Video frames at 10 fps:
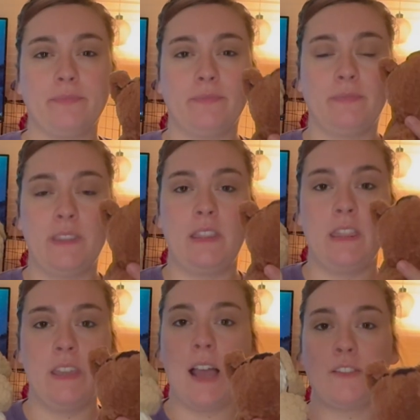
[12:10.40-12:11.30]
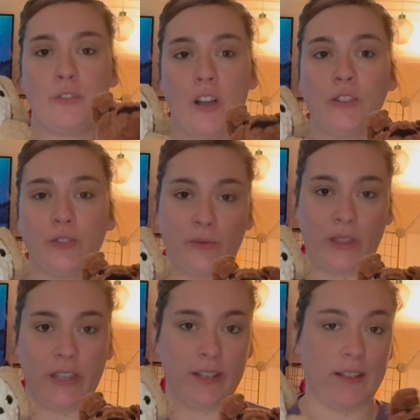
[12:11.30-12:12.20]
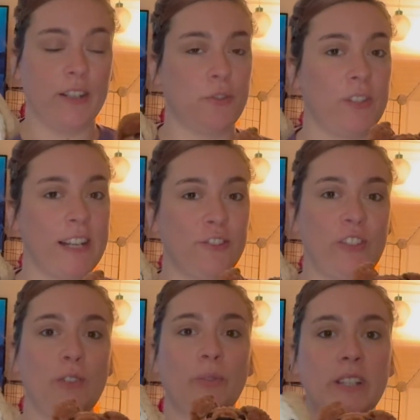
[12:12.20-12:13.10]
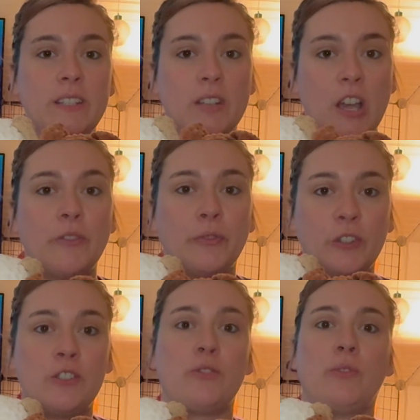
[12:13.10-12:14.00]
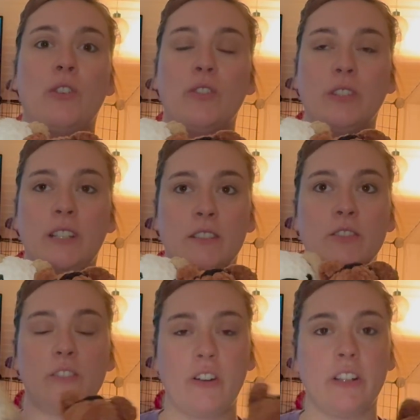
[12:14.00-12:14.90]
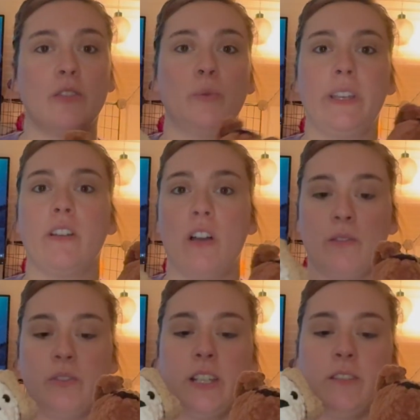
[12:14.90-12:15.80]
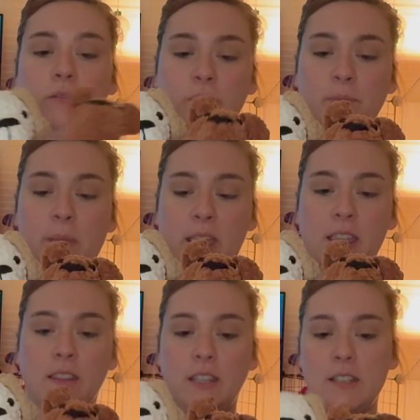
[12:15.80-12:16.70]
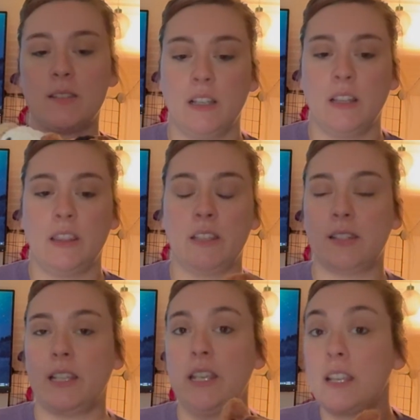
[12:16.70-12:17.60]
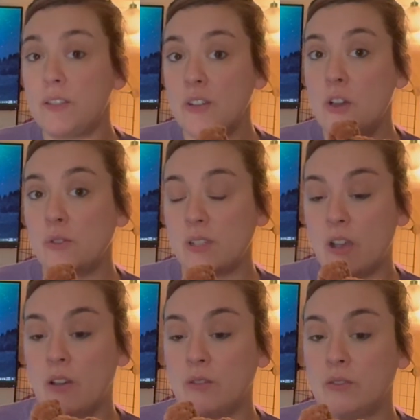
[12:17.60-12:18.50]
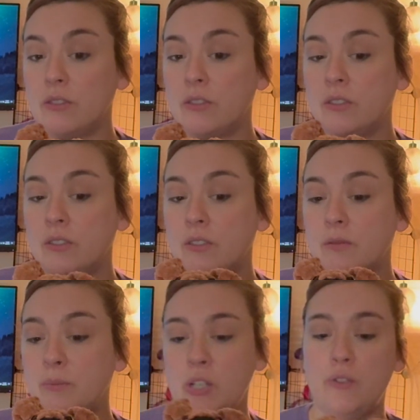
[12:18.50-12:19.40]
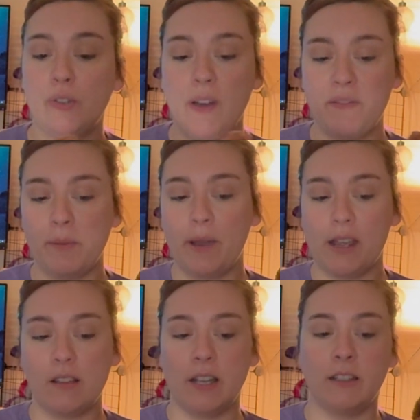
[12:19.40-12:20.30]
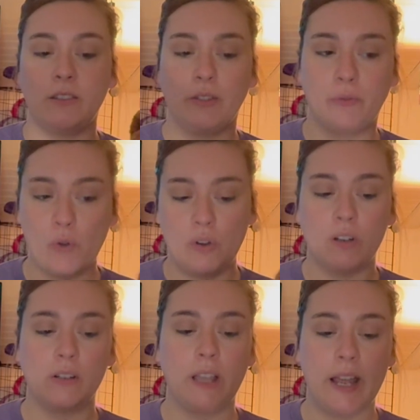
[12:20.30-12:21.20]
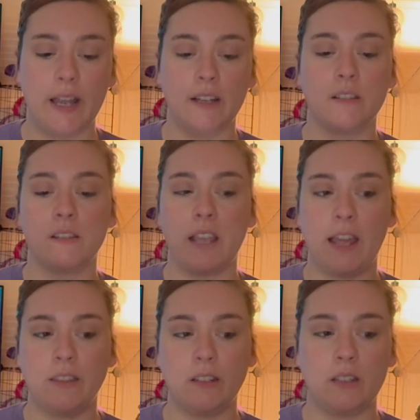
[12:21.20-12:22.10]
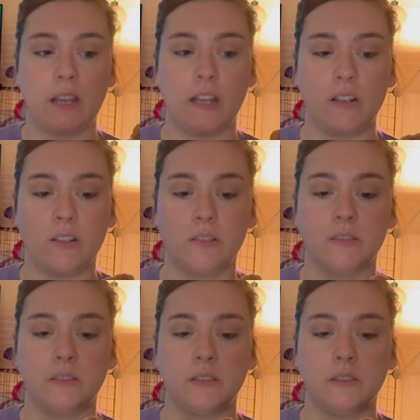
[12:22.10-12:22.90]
I struggled with these. This was actually a really tough first roll in starting the week off, like making these. This is no sew, but you do have to make like the 4 legs and the tail